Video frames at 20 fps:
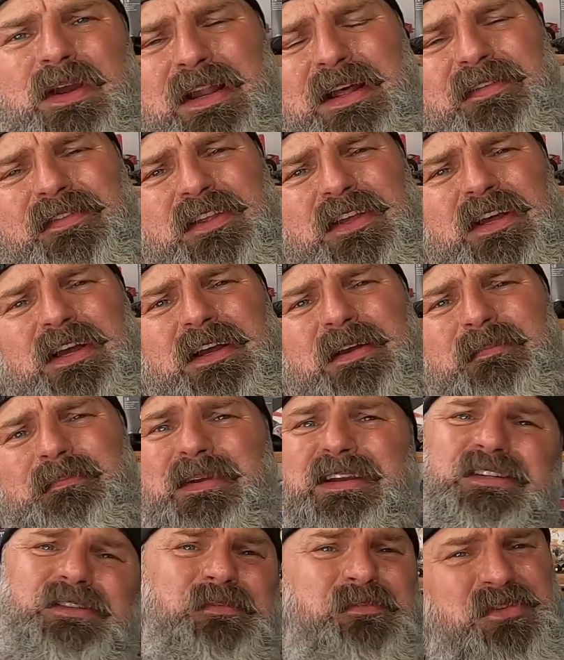we're going to have to
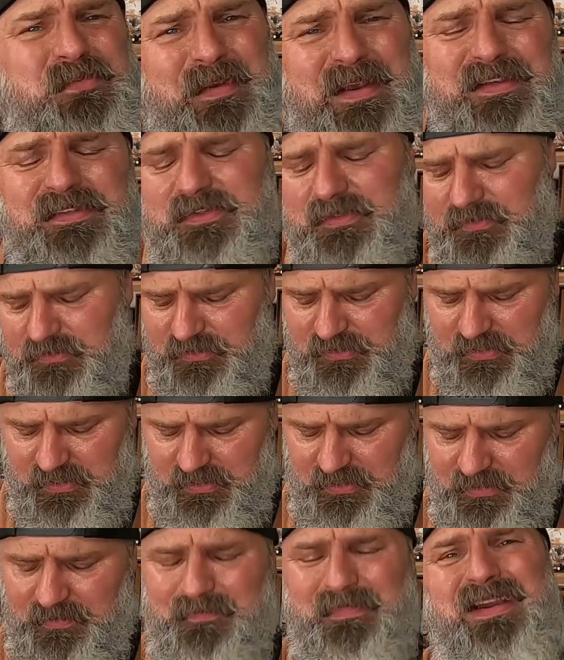make some spacers,
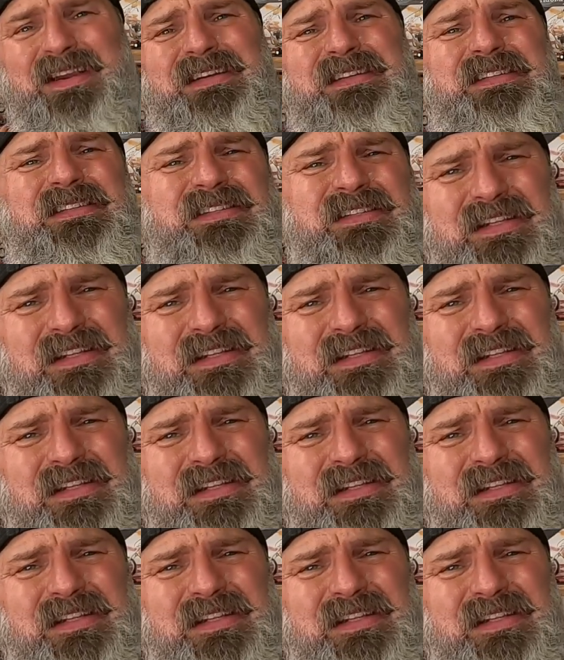make a